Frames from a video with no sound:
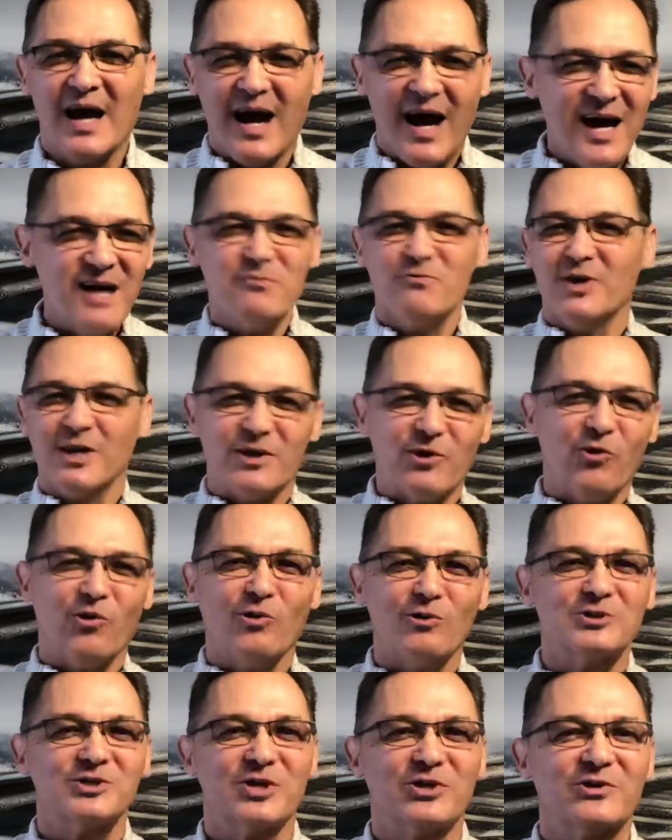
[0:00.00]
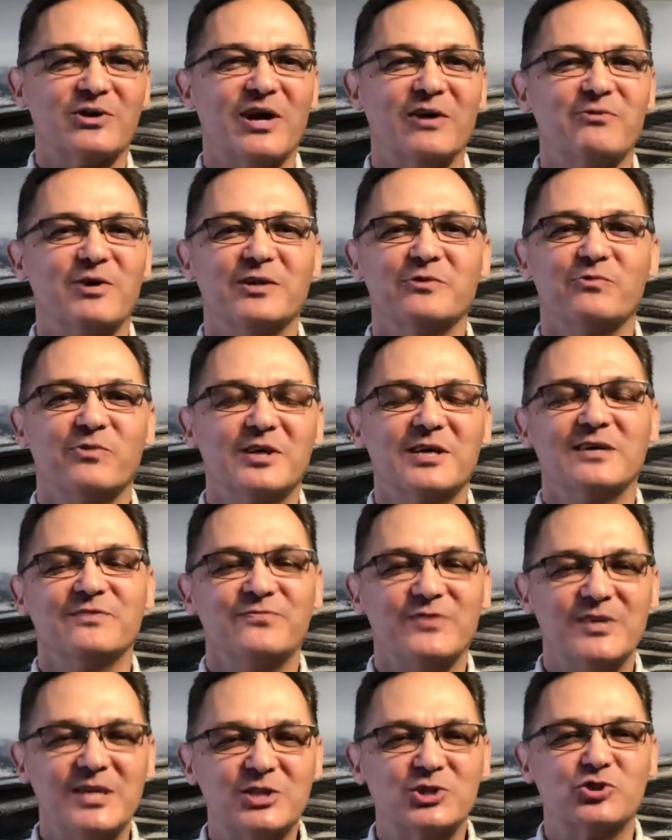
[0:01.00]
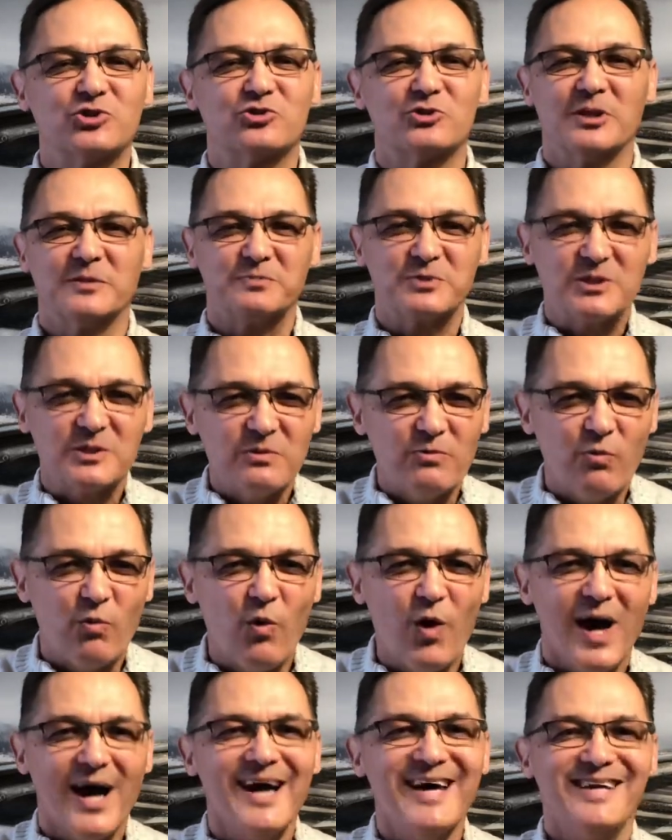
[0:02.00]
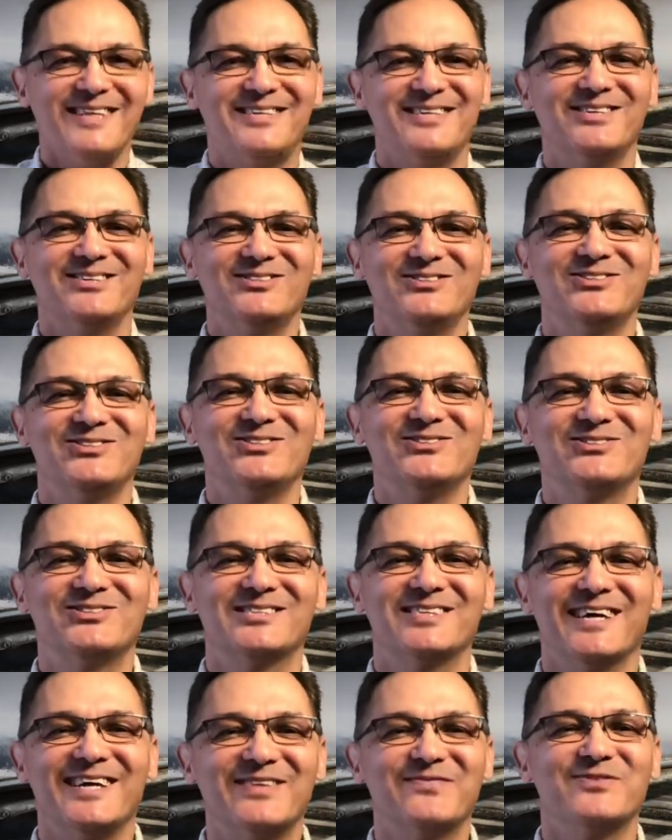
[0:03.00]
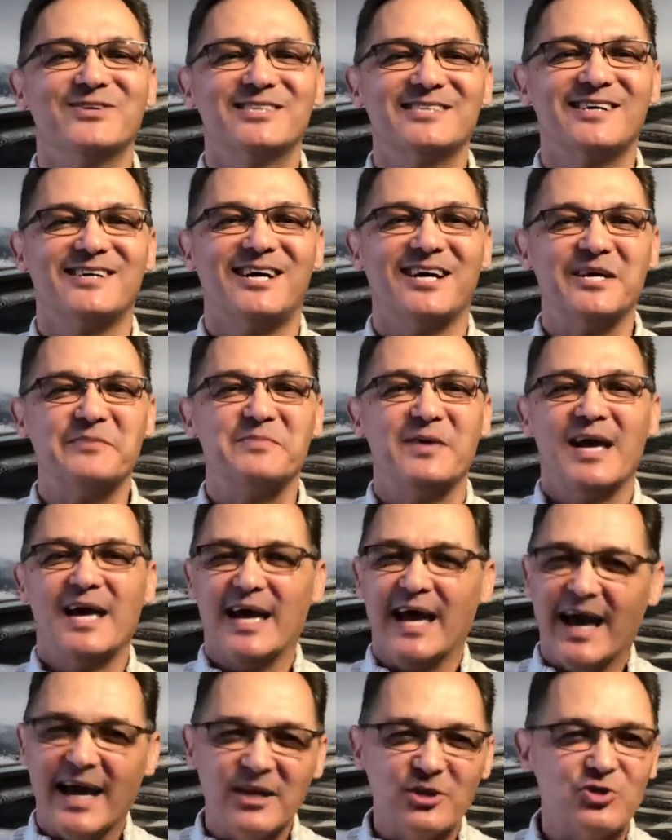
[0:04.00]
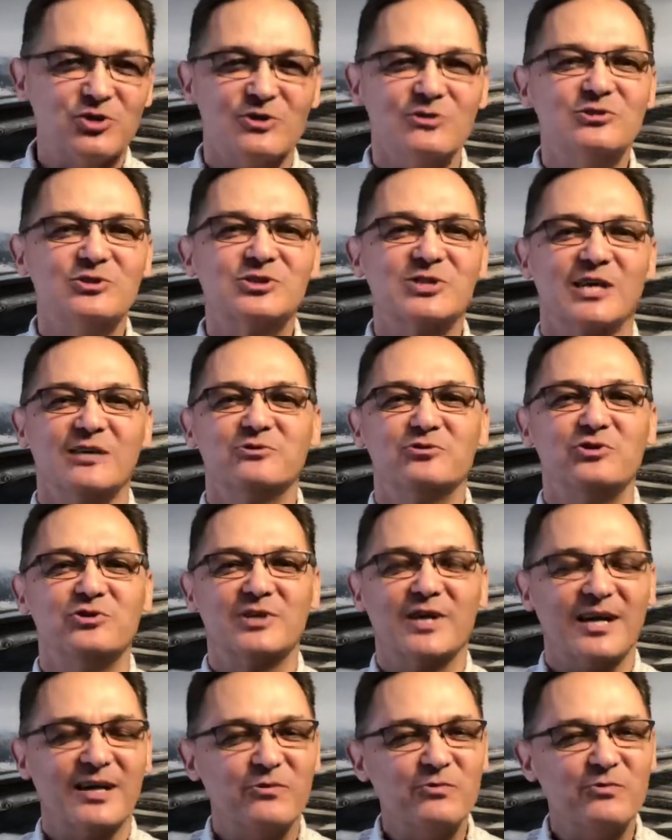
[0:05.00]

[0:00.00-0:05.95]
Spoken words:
I want to also go on one of these trips, why don't you take the time and do so today?